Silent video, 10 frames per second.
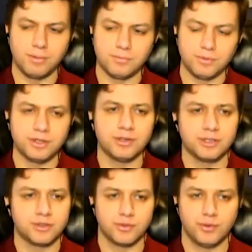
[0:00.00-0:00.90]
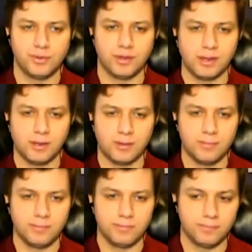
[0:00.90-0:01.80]
Would, would you construe
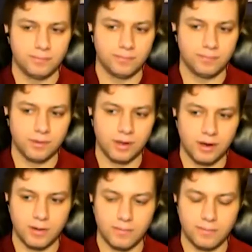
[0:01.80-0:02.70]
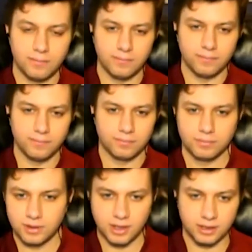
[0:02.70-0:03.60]
the um,
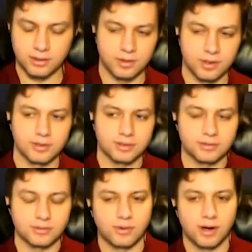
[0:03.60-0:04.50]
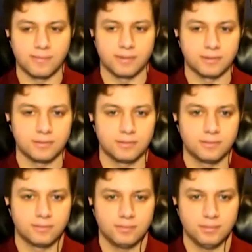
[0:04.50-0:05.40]
kind of coherence requirement
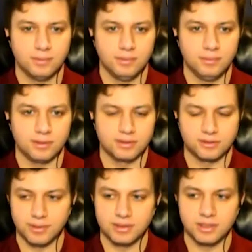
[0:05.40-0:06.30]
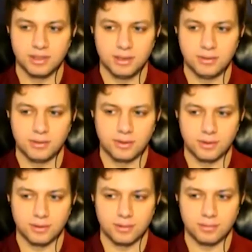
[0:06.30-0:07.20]
instrumentally
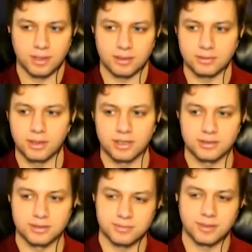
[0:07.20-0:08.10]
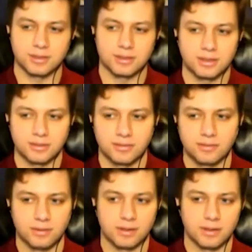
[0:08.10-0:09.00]
or like non-instrumentally
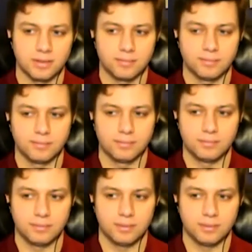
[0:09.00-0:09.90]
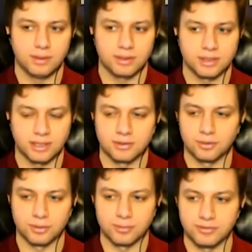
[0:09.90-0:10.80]
um, as like a
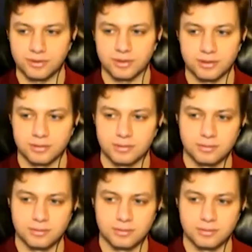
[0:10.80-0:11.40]
norm of good?